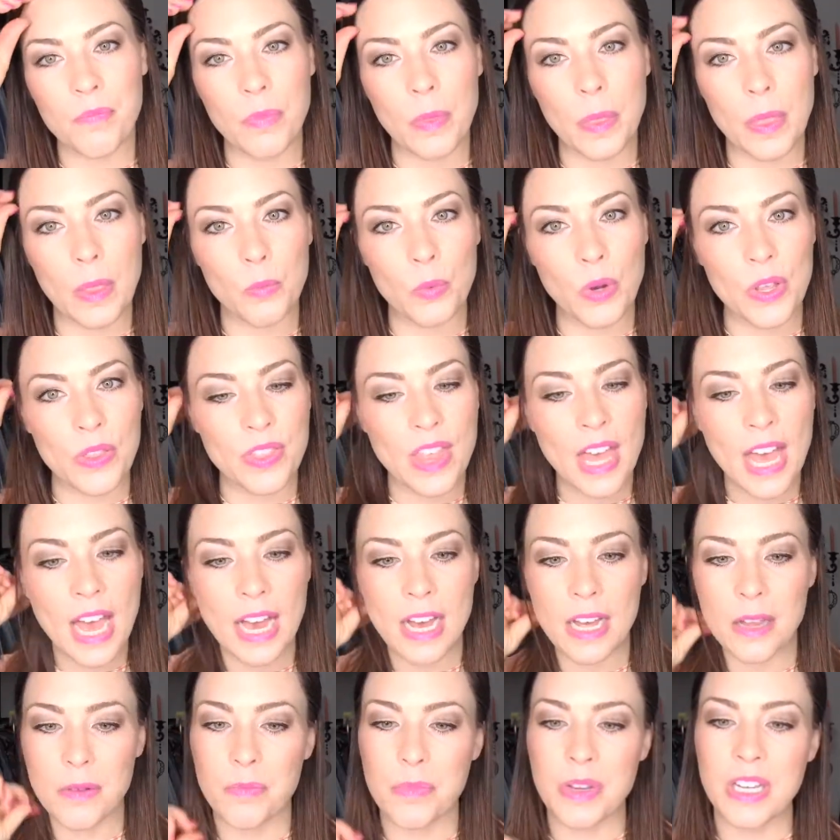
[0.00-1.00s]
with
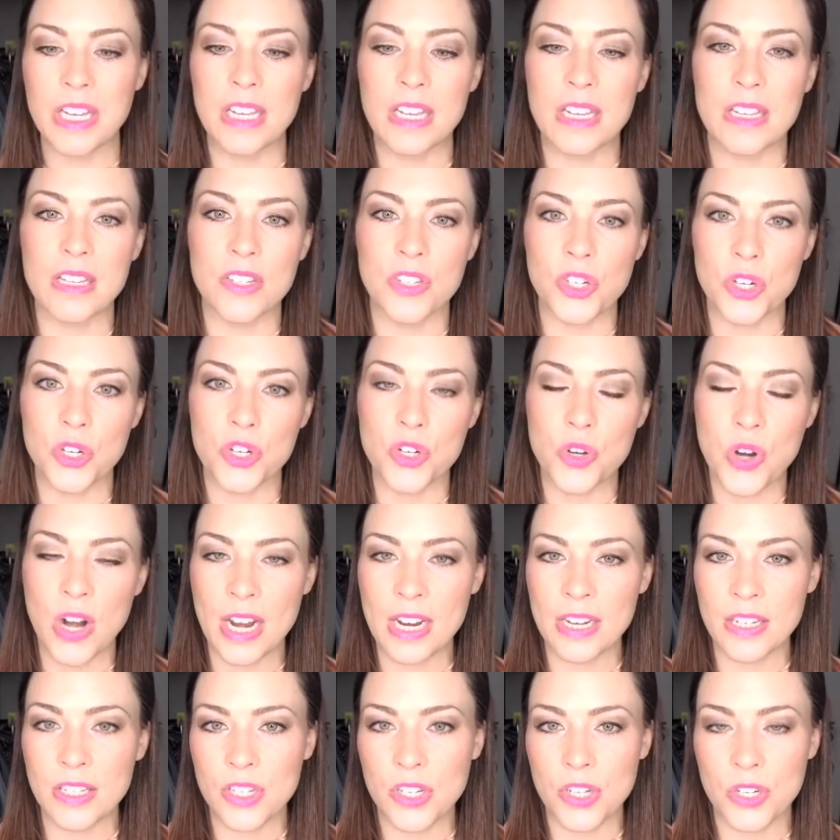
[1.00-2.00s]
that because you're
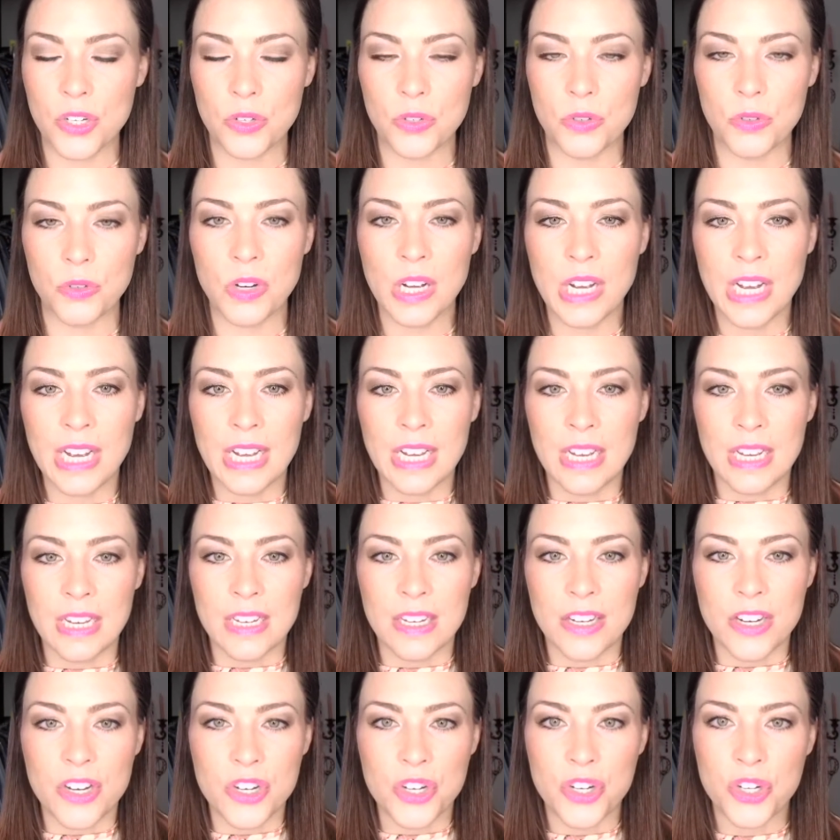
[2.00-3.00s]
trying to
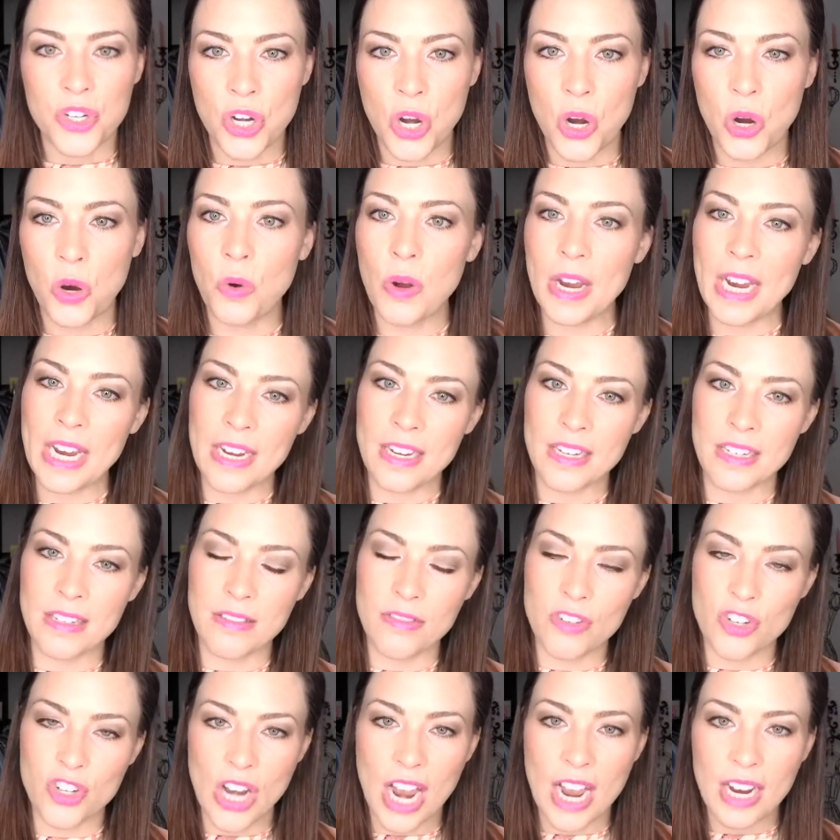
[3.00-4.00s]
show a
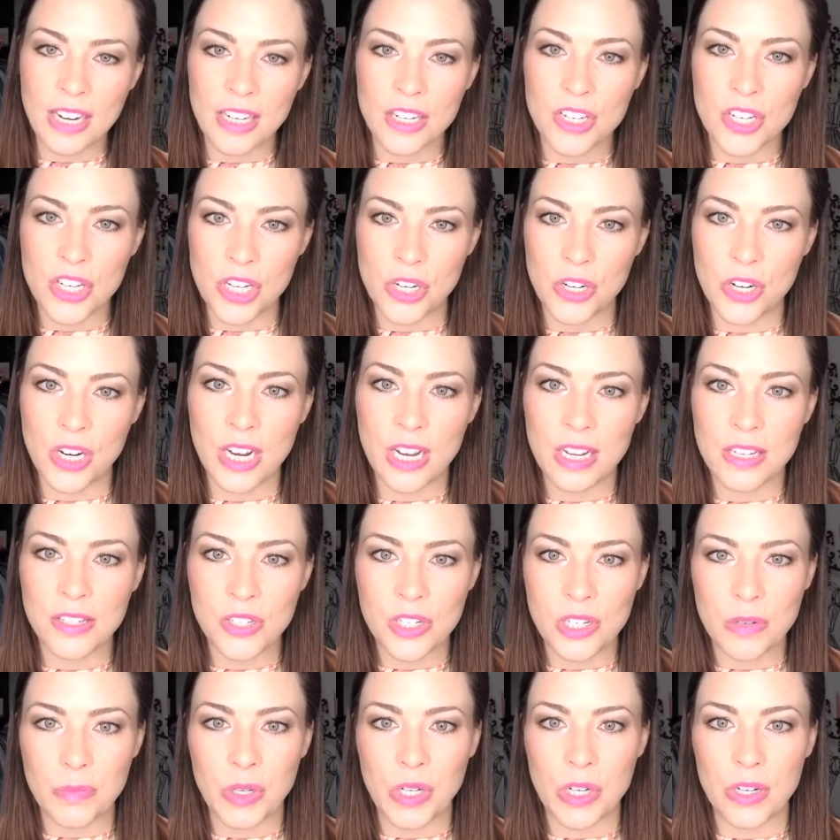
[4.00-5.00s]
jacket to your
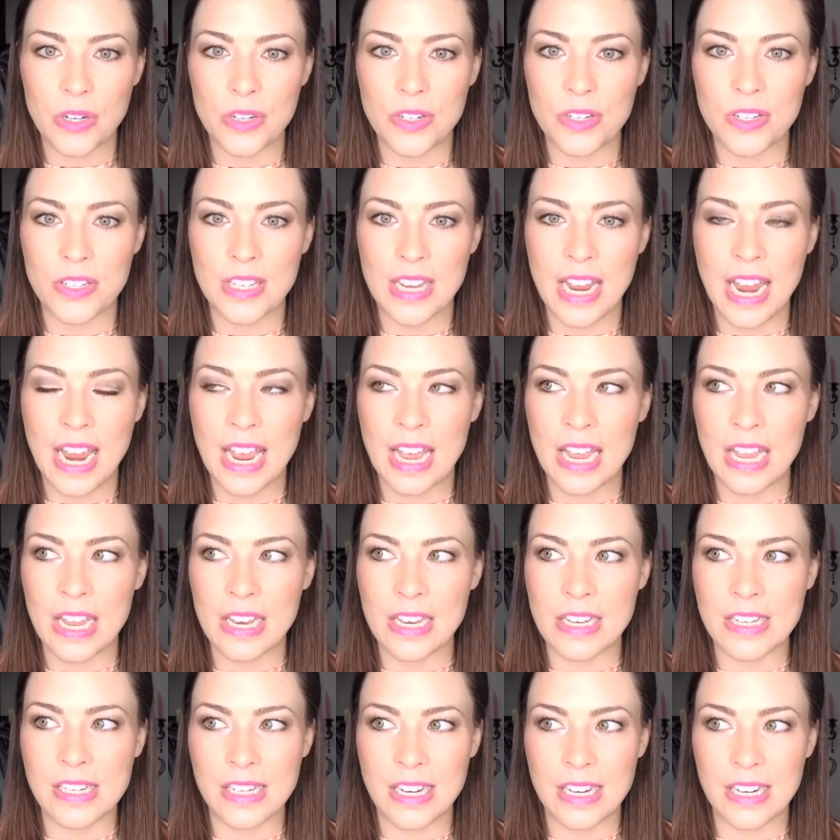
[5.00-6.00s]
customers,
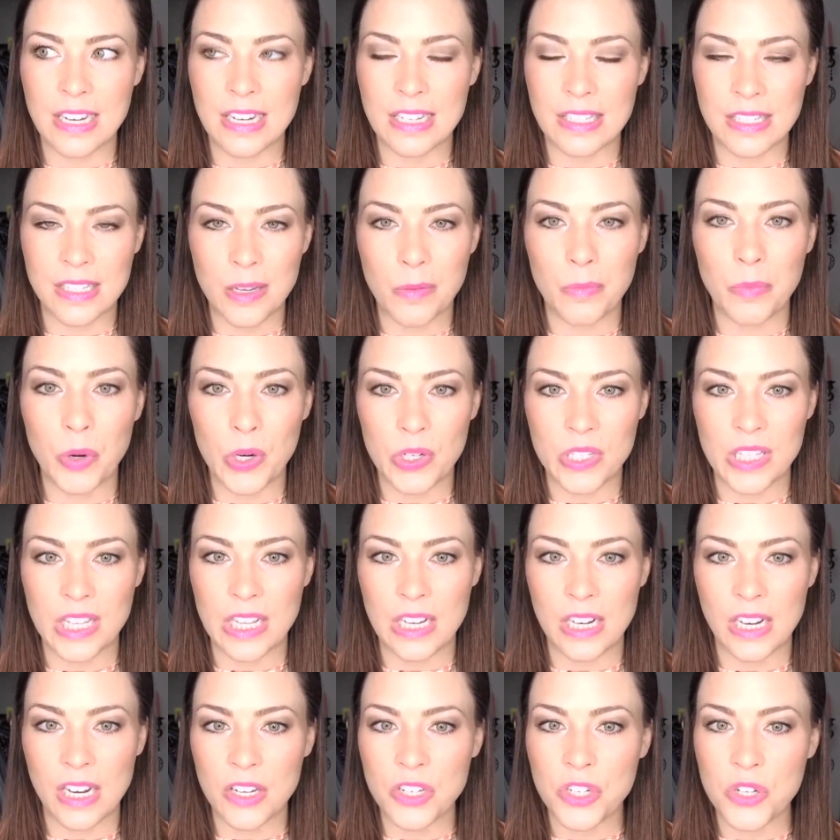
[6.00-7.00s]
and in some parts of the
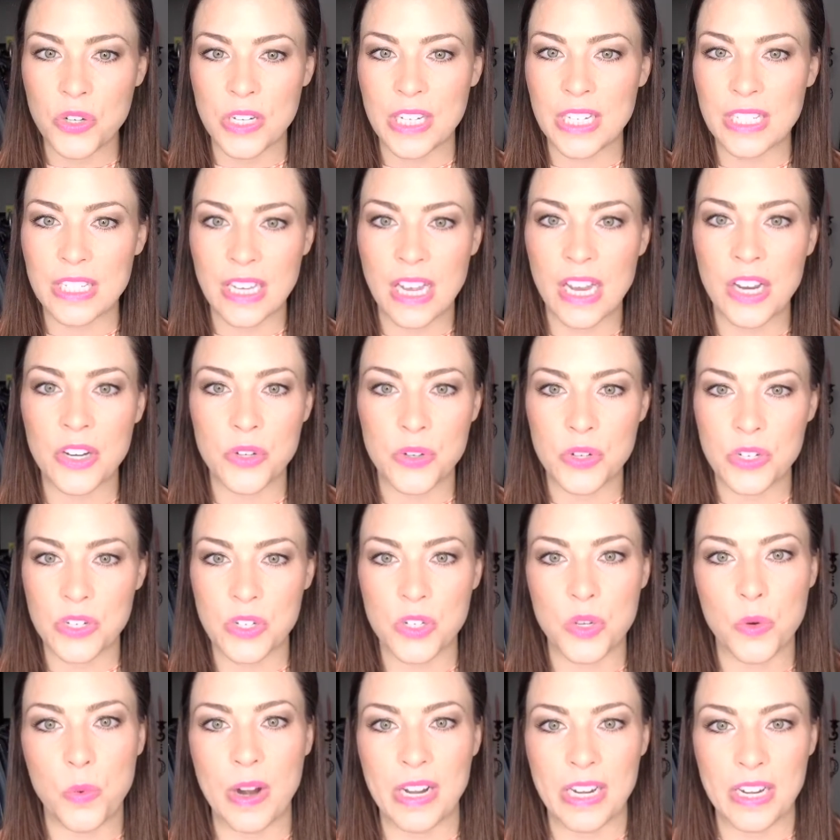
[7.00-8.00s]
country it's
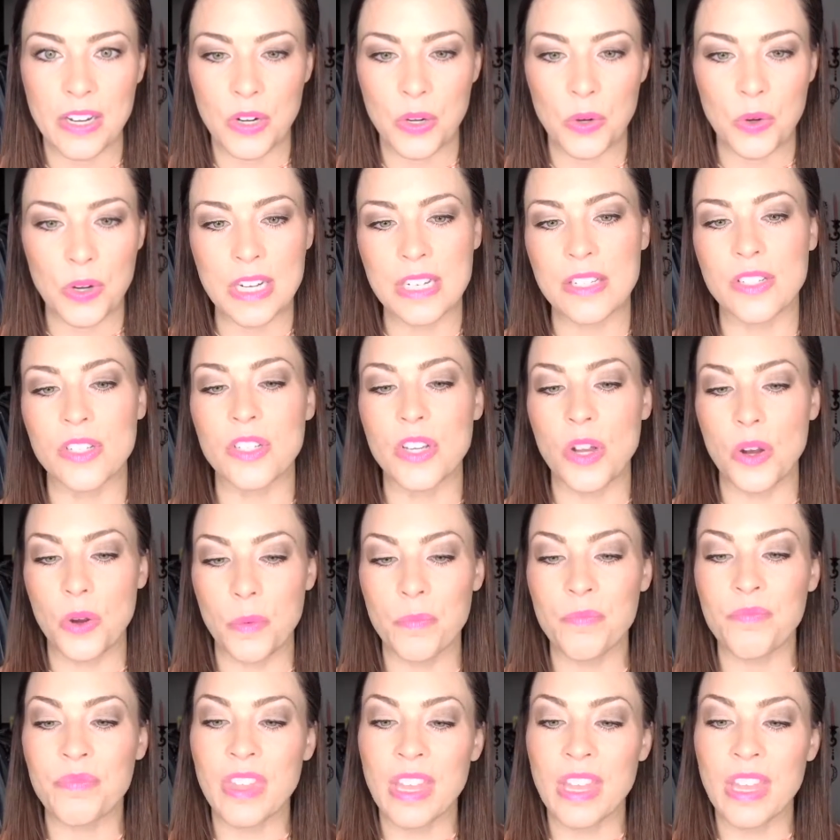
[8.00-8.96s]
120 degrees. So